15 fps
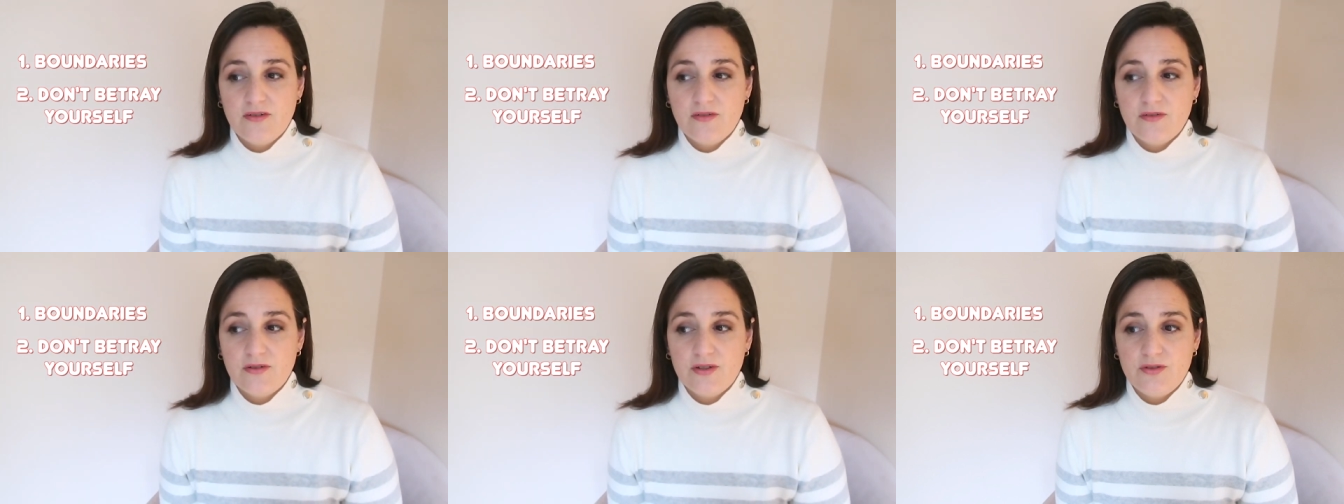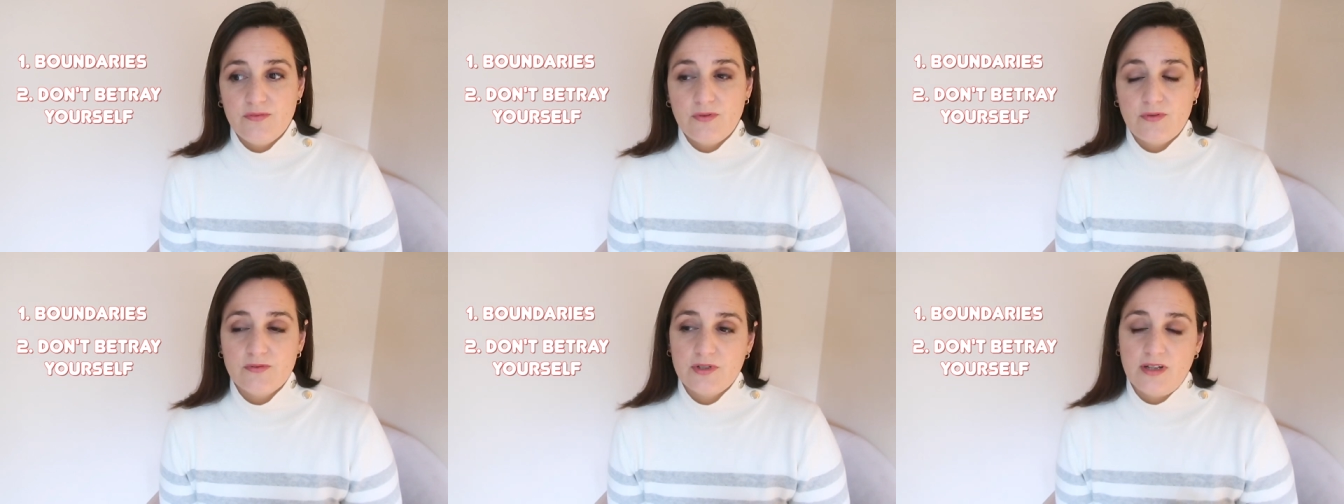Or you
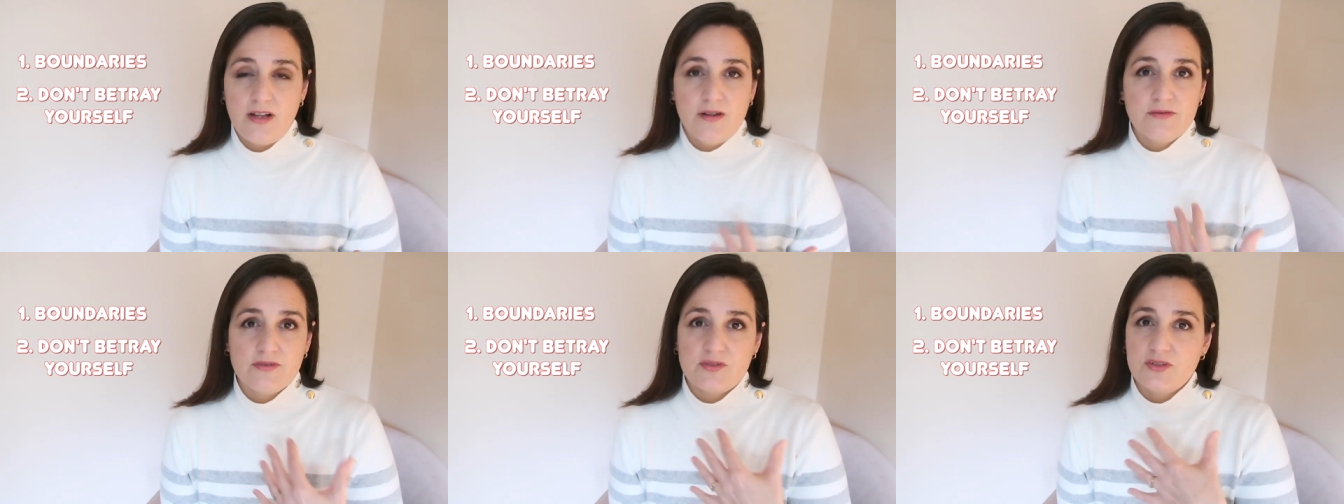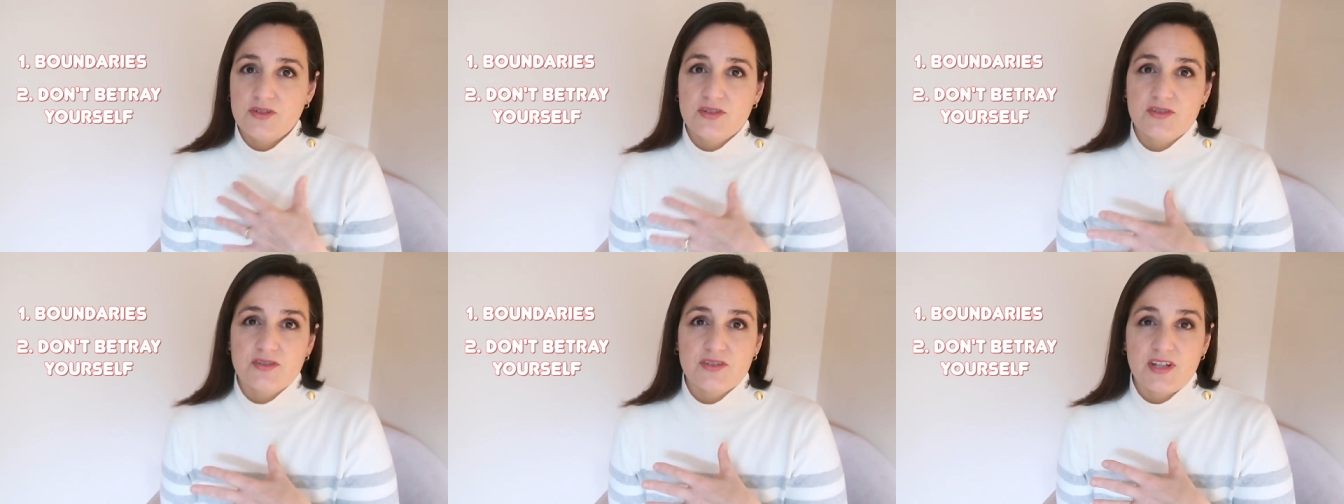won't allow
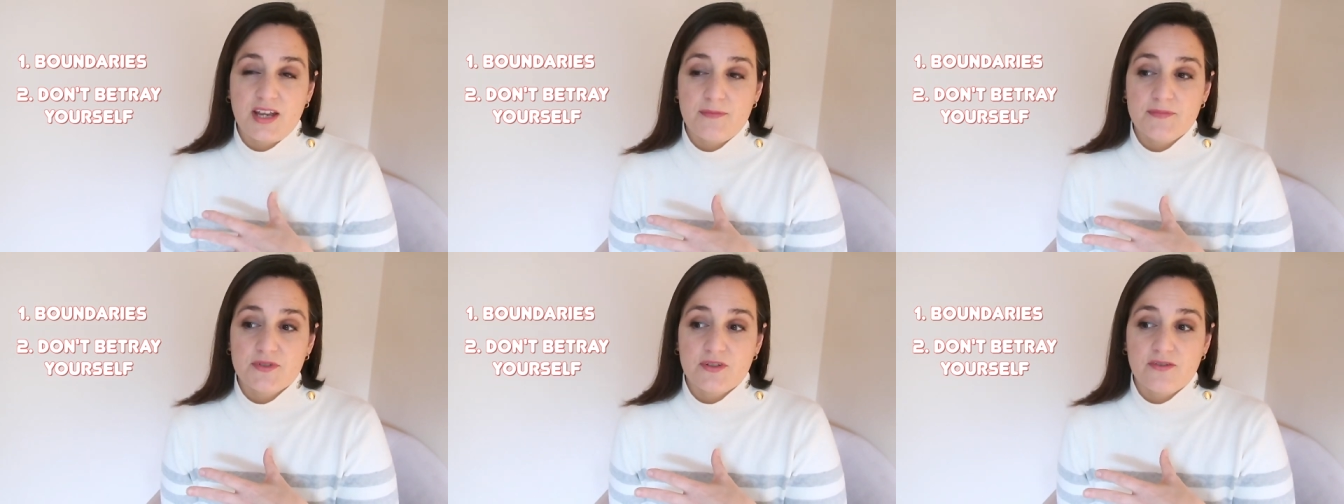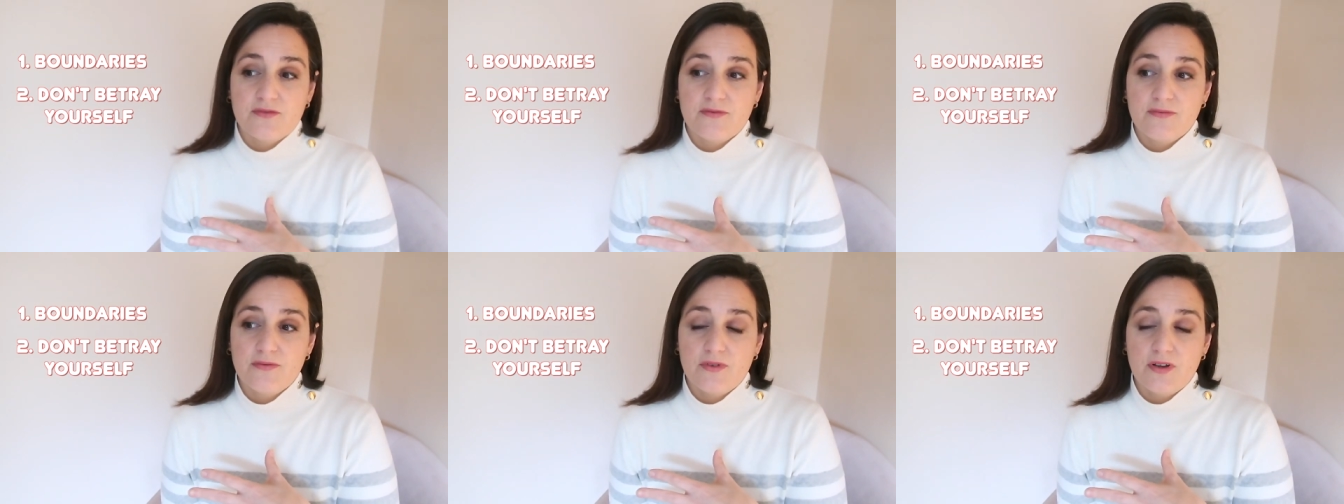certain types of
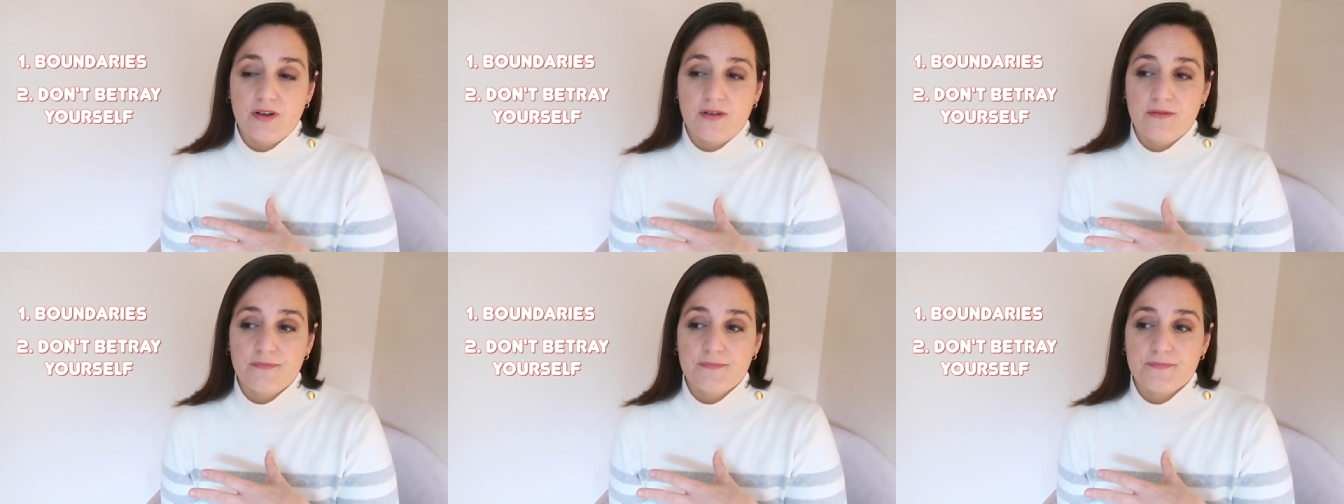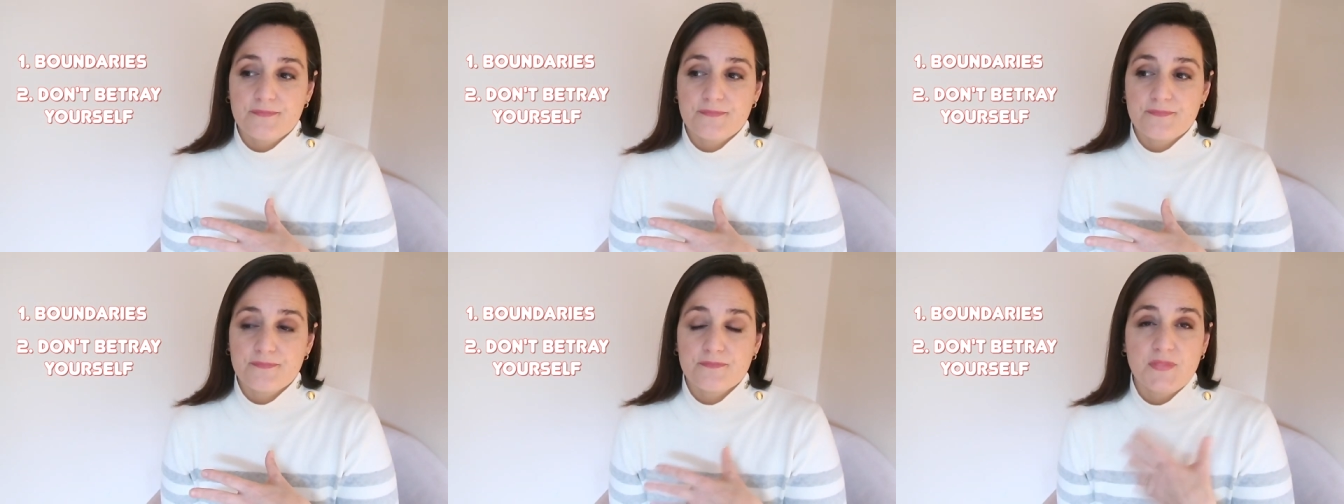
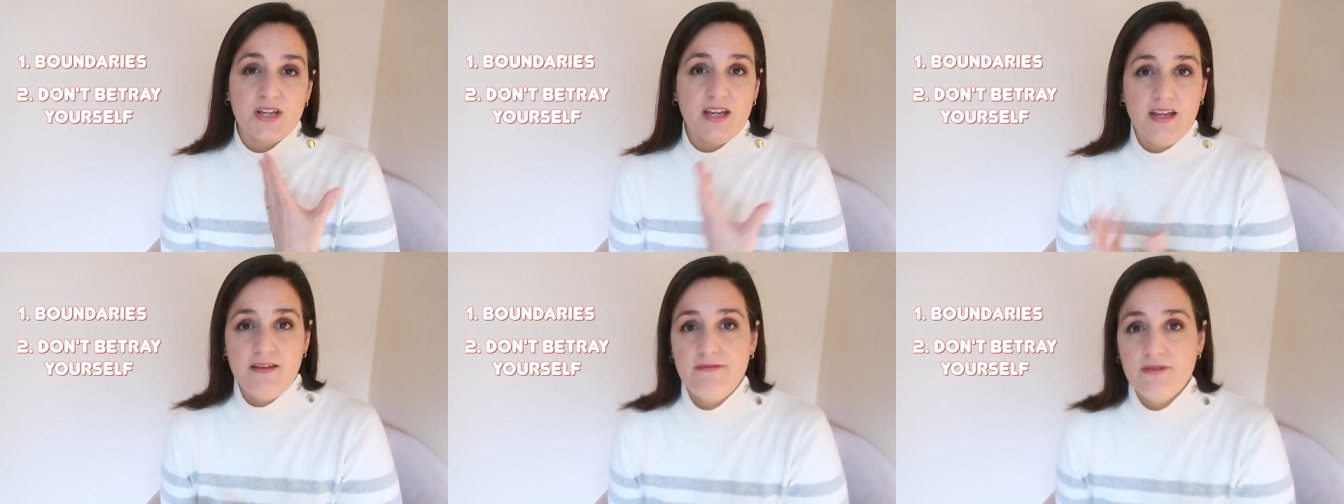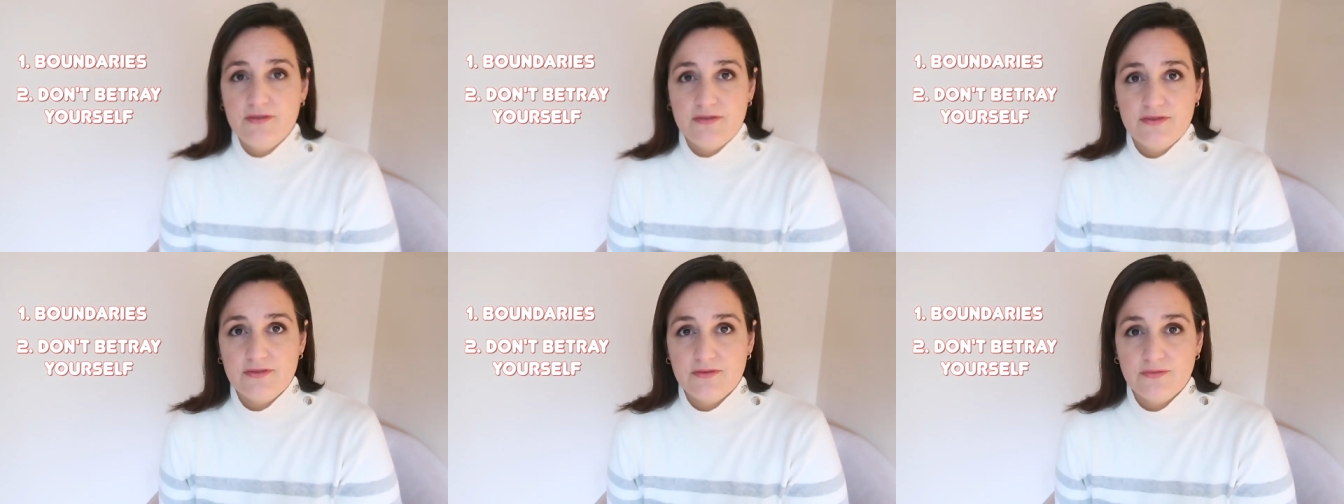
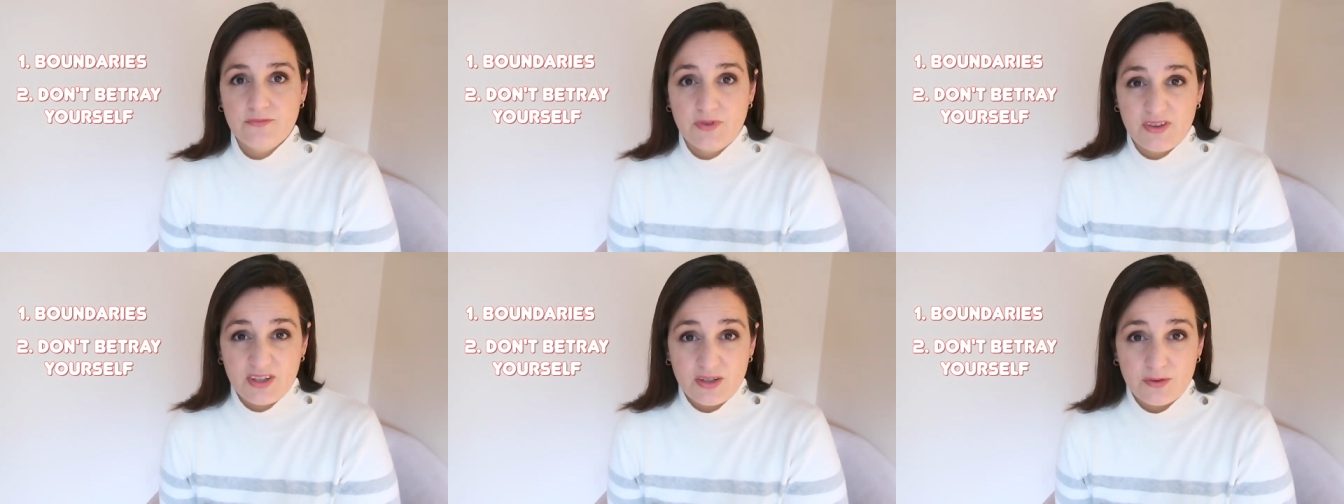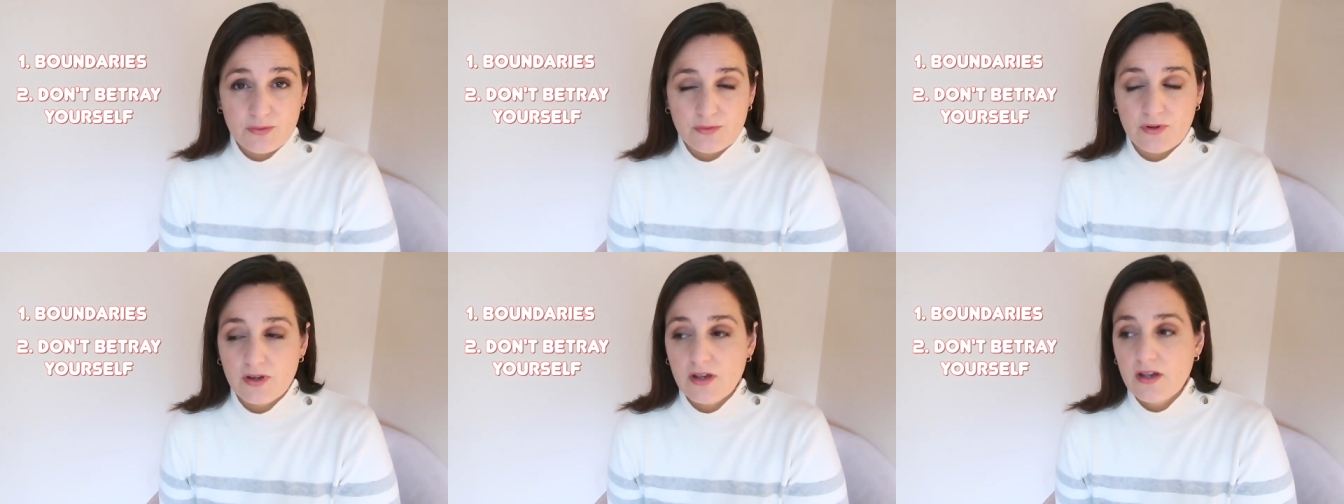behaviors with you.